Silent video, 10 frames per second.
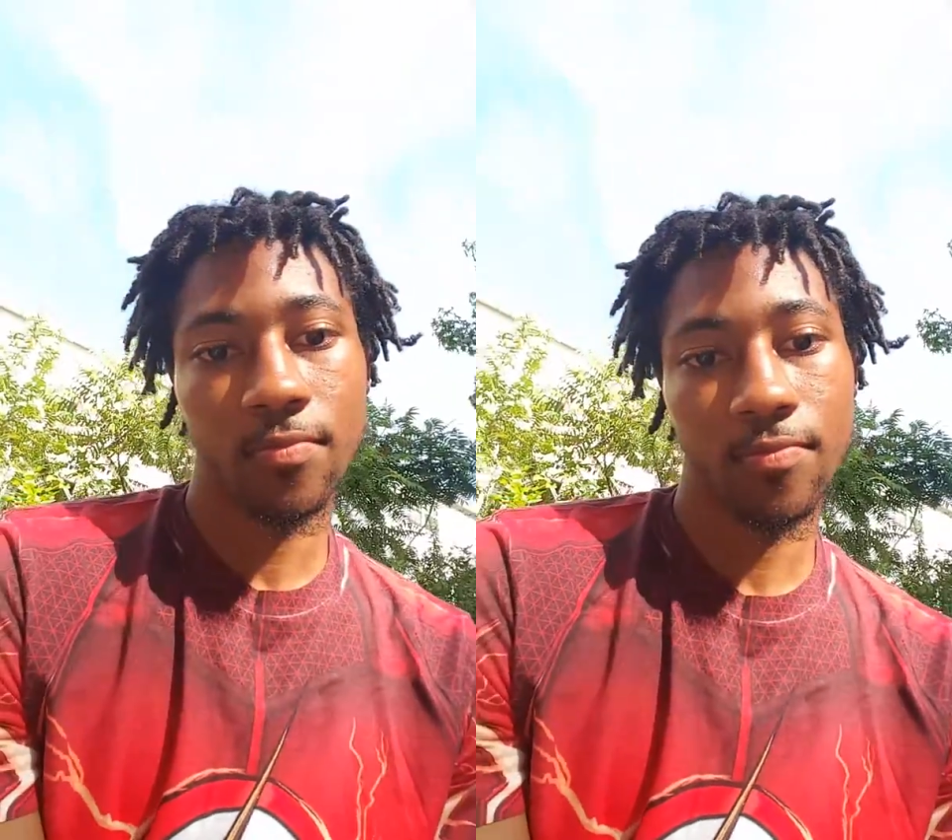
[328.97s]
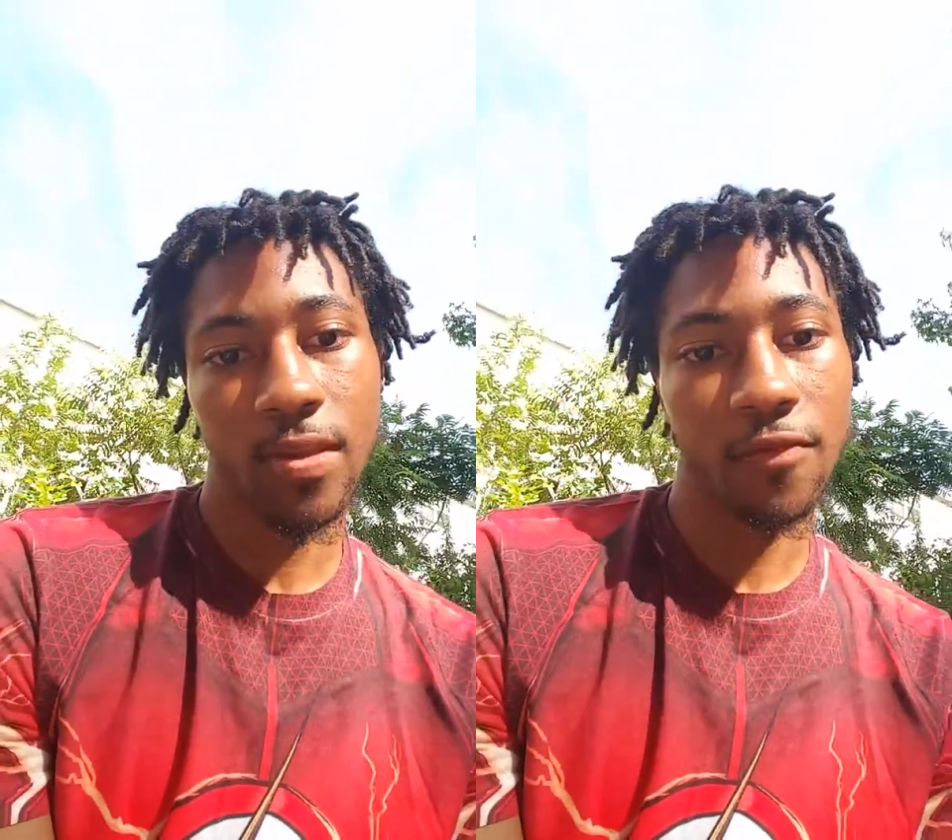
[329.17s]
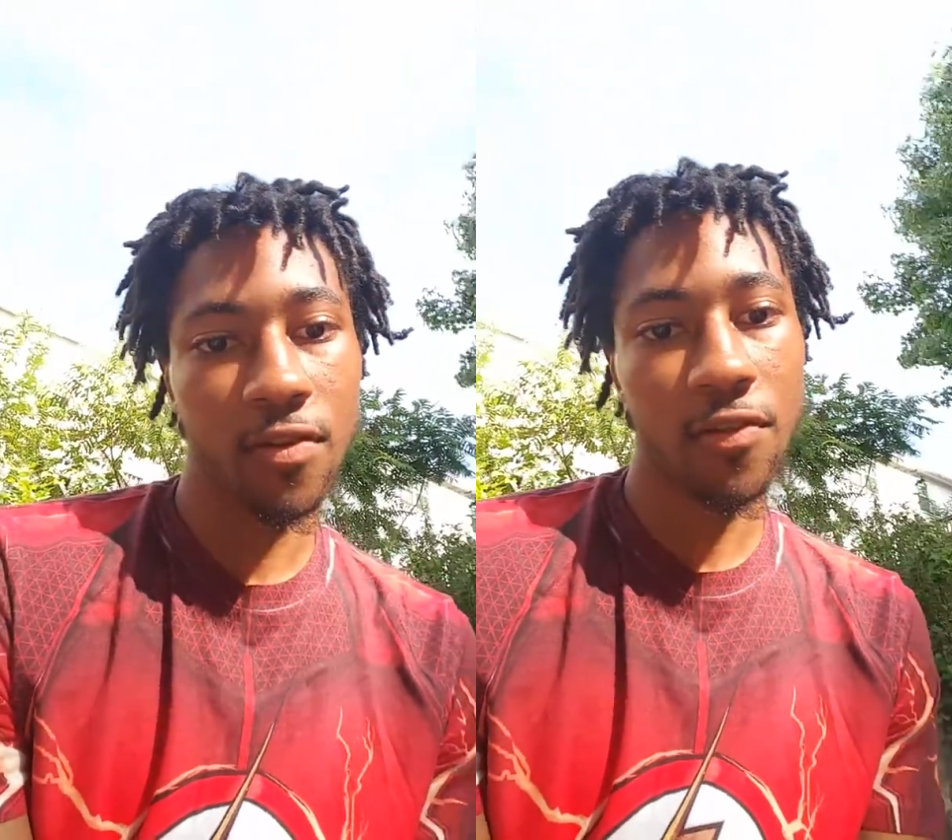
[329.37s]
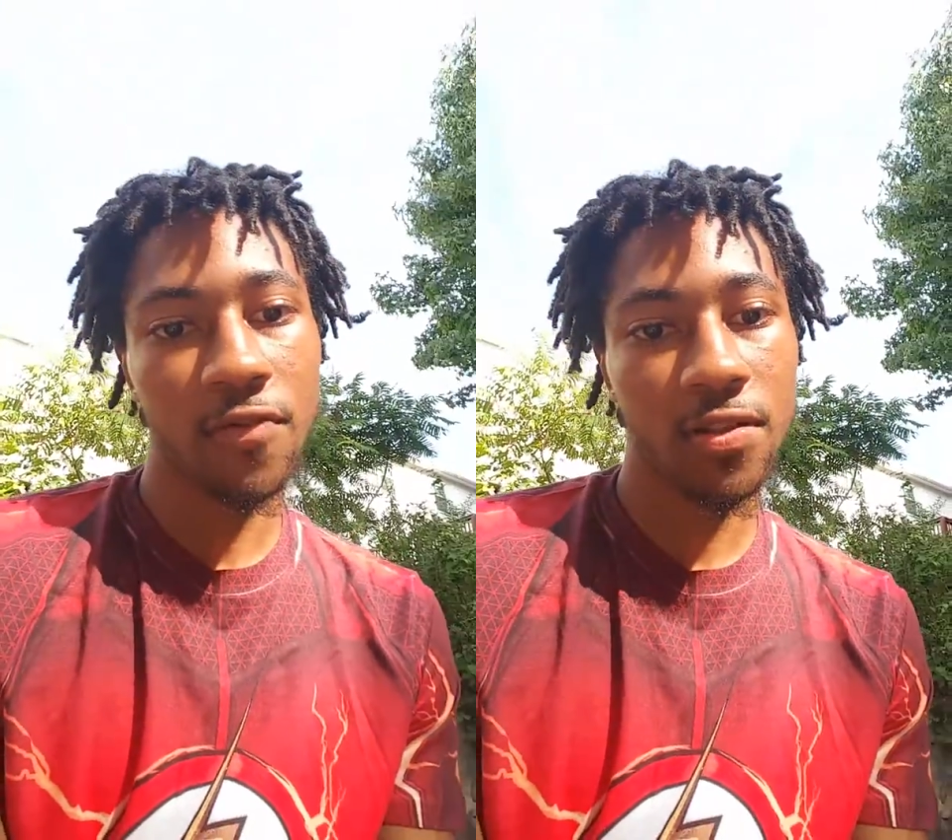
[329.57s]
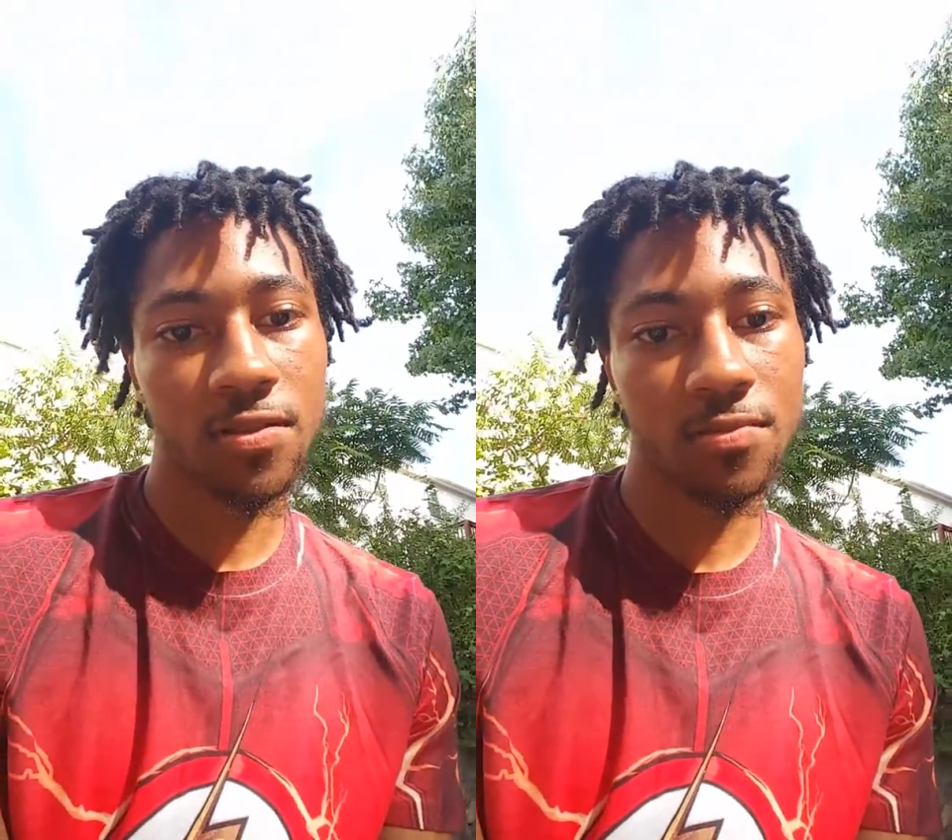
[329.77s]
even if
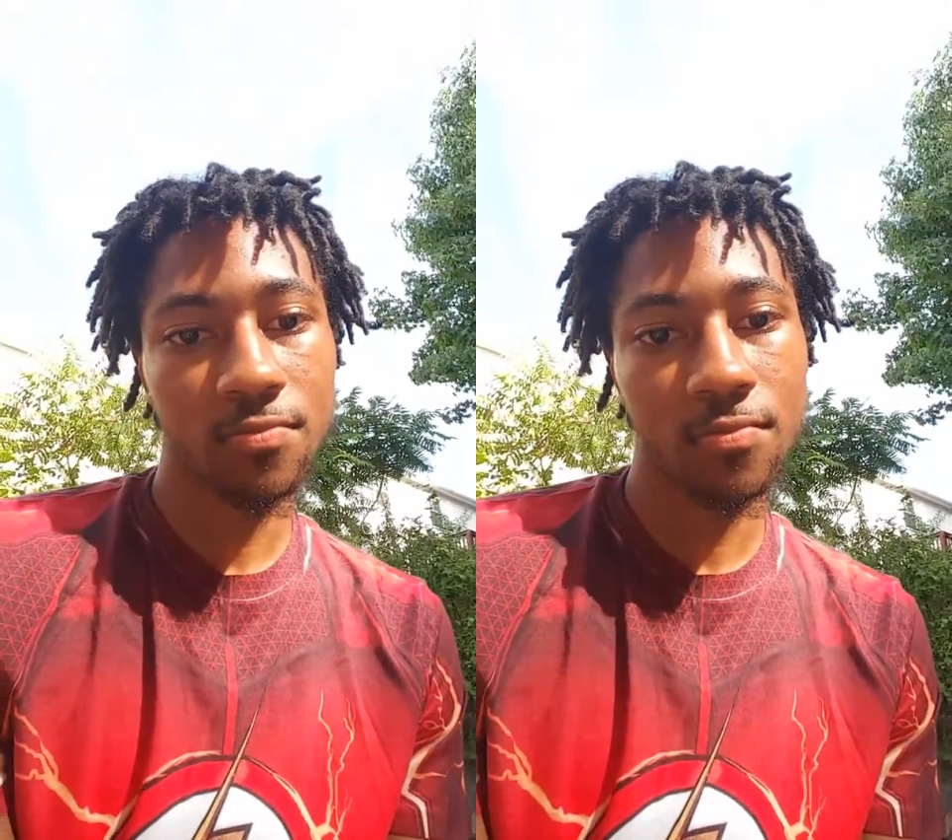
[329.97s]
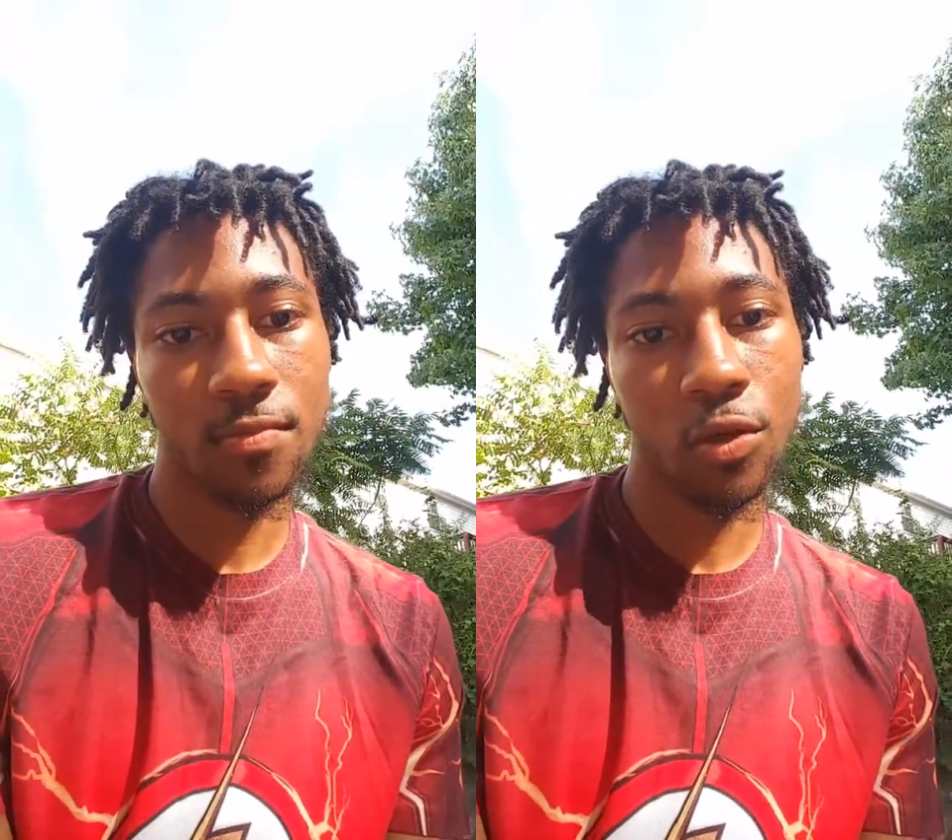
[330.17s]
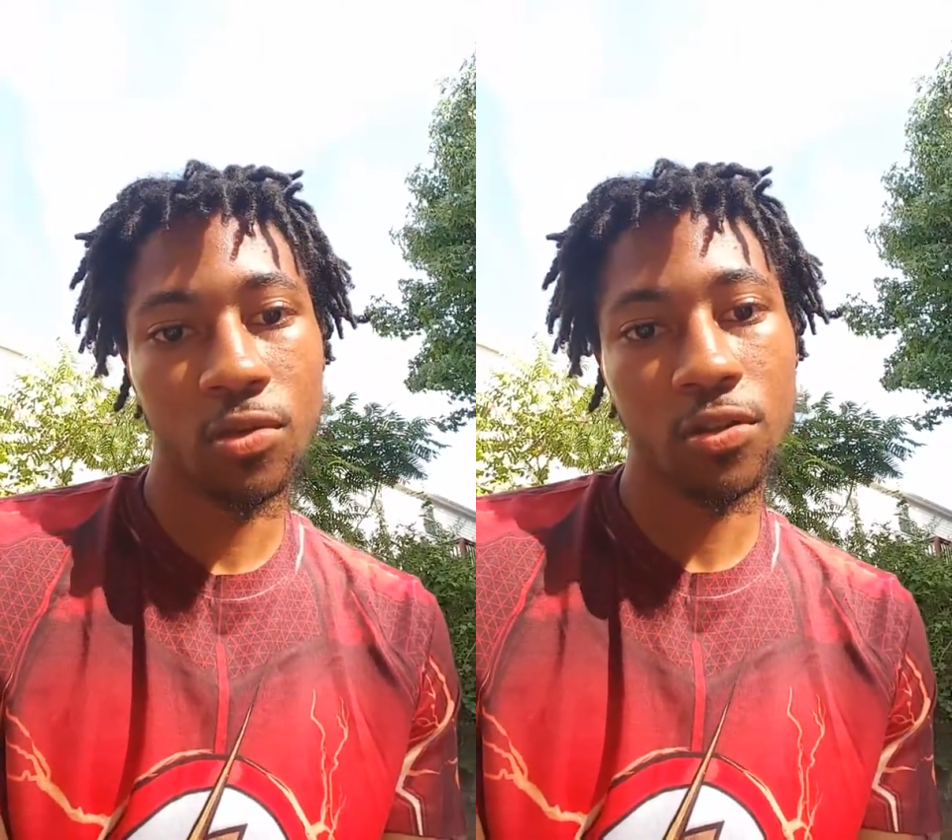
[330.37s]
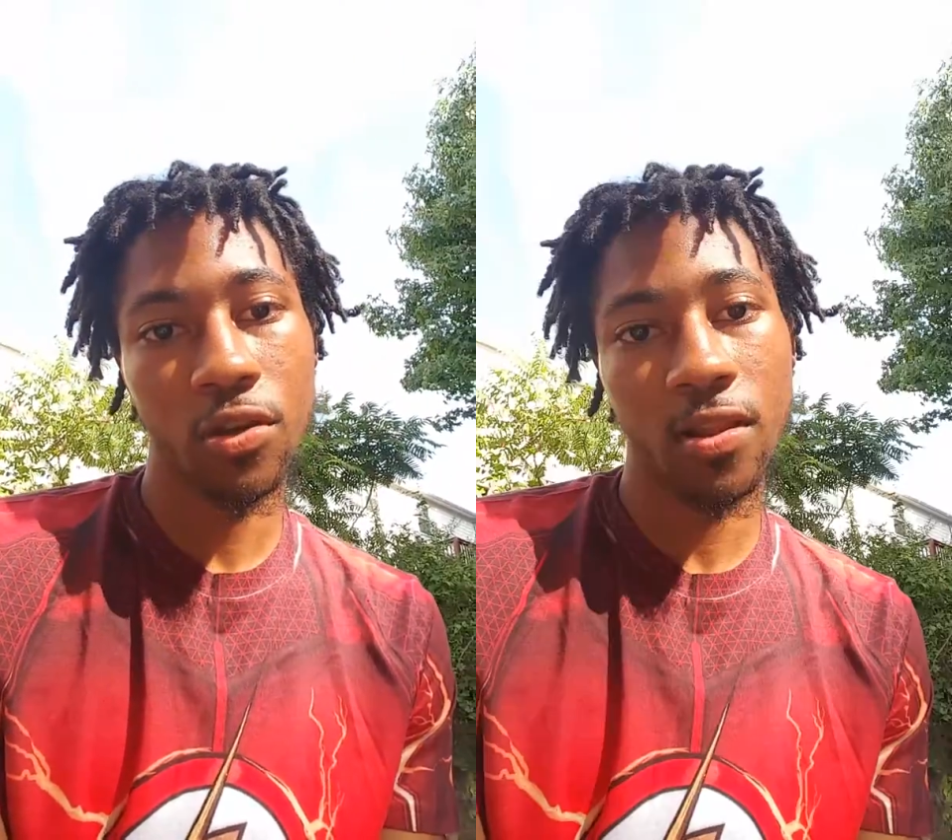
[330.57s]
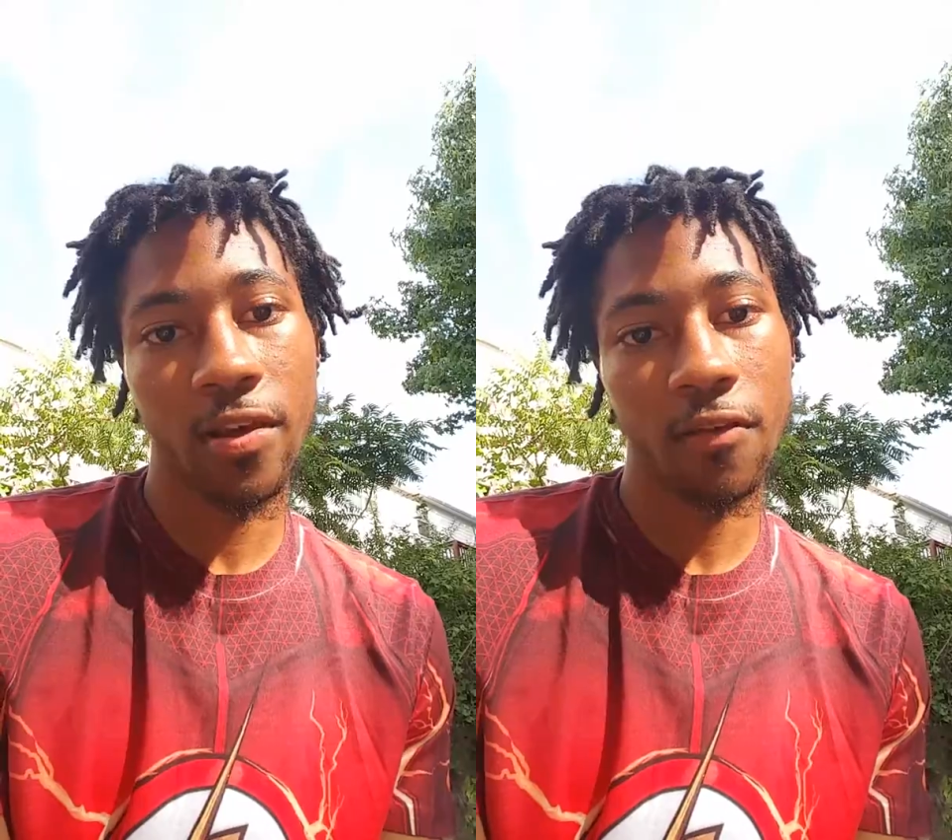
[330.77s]
it's losing your
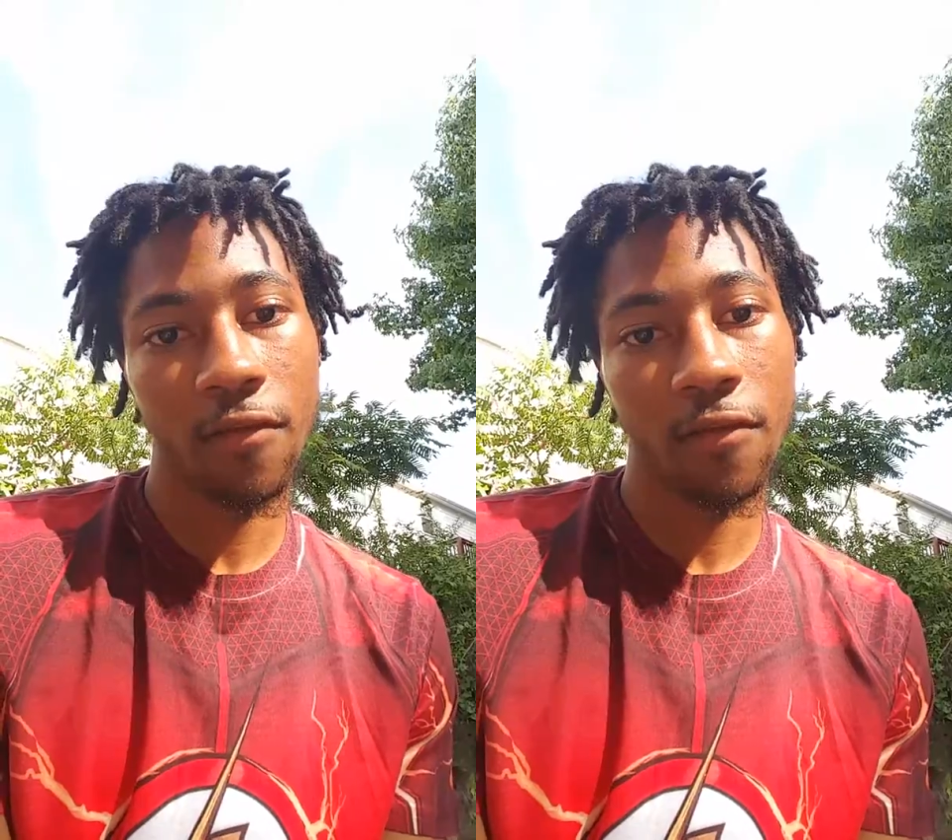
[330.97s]
life,